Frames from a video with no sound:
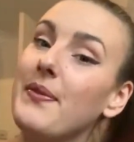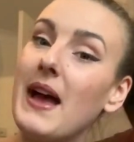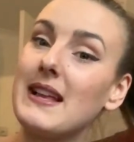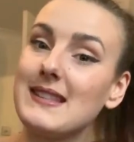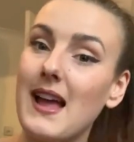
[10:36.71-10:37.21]

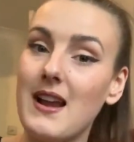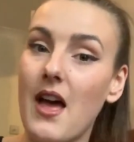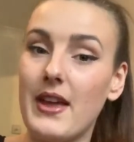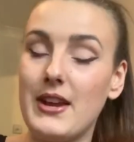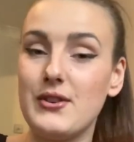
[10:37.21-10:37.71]
that's
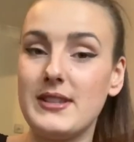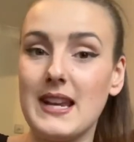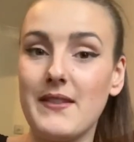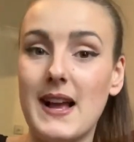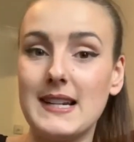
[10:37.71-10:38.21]
another
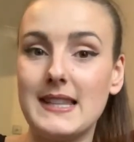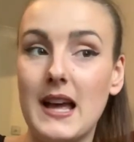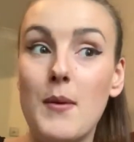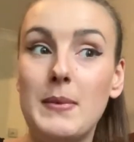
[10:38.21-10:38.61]
interesting factor that i